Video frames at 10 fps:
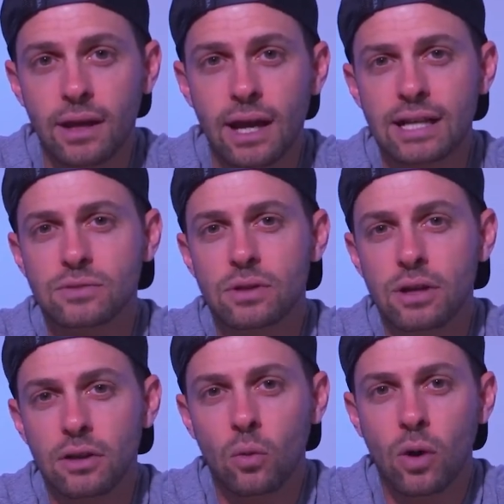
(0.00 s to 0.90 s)
As with
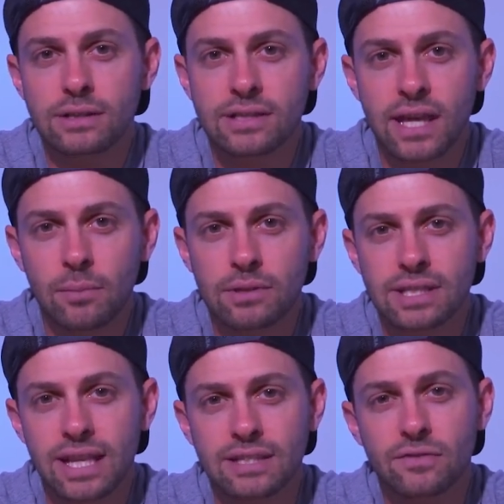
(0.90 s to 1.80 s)
other Wyze cameras,
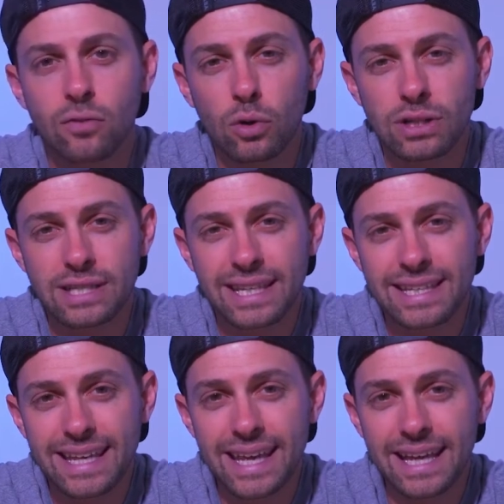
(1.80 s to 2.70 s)
it has
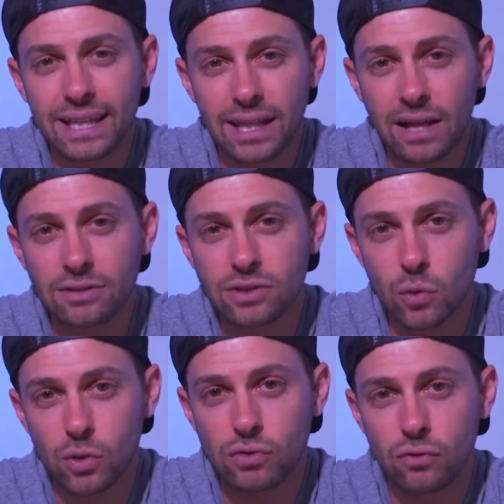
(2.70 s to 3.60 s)
14-day cloud
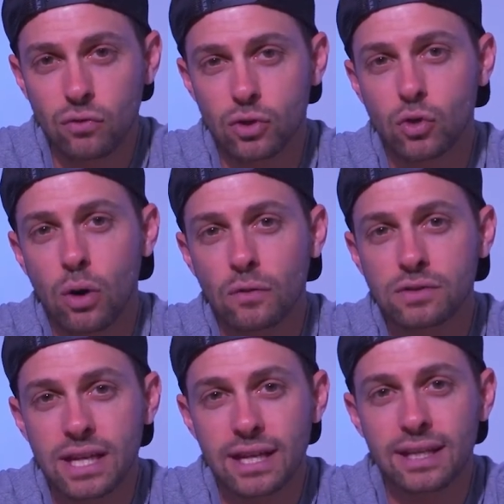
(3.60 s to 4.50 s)
storage for
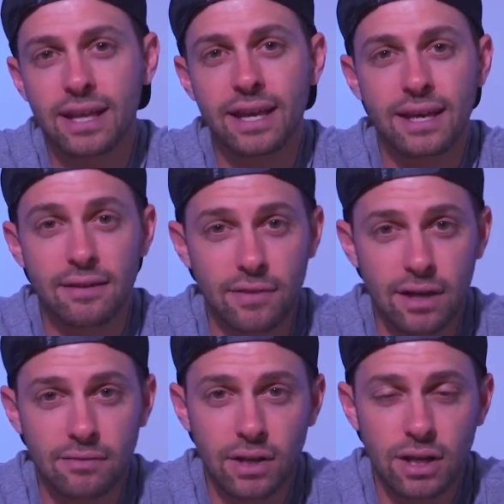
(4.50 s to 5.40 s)
12-second
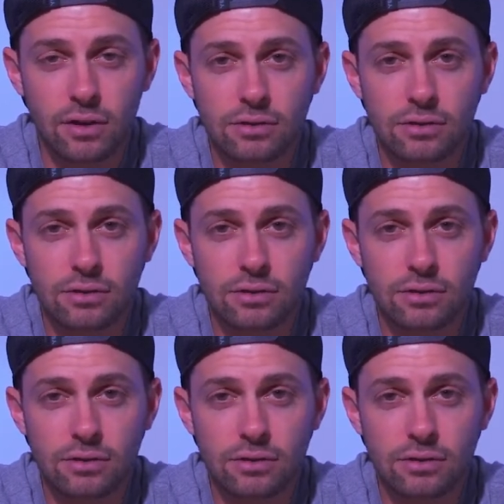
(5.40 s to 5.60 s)
event videos.